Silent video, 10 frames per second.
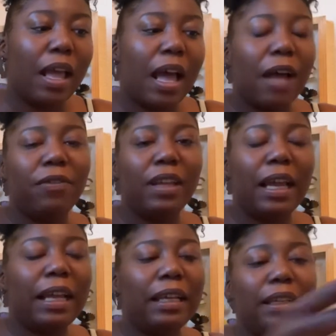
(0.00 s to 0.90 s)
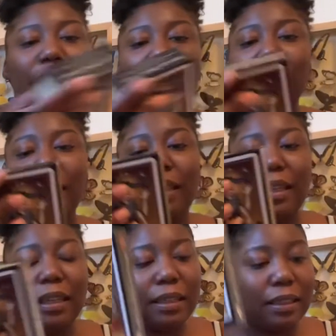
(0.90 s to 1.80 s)
I feel like
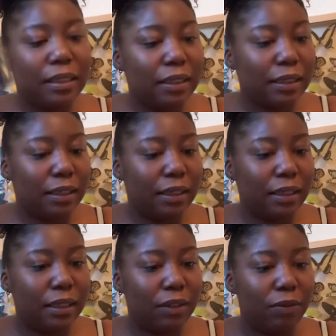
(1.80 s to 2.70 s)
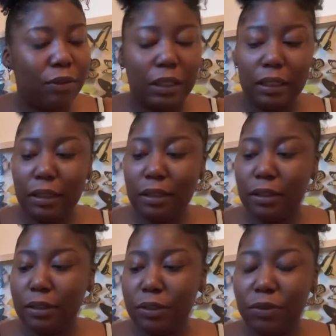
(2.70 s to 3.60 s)
this is good for
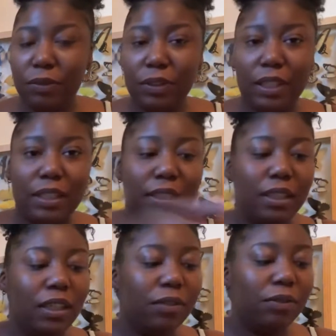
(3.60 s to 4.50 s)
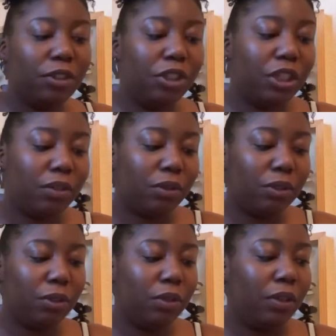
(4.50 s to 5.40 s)
love. This is good for
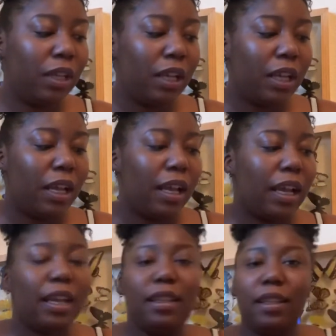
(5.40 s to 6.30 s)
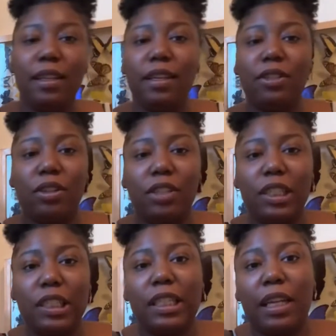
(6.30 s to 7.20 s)
general. And these are
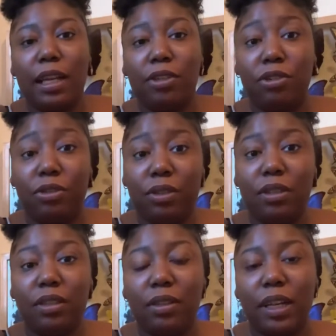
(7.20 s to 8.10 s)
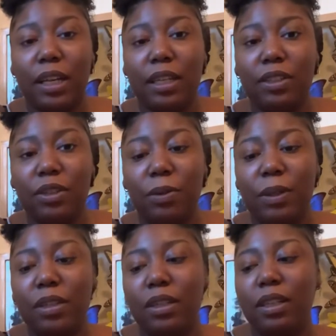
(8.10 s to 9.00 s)
just extras, okay? So
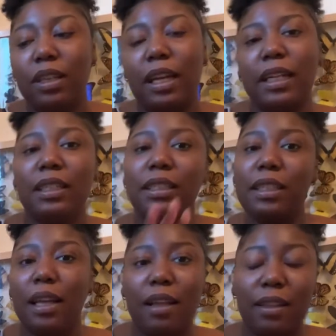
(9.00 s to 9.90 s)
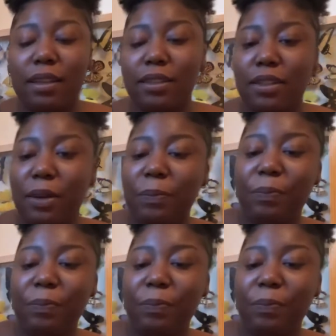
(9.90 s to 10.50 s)
we're gonna like see how things go.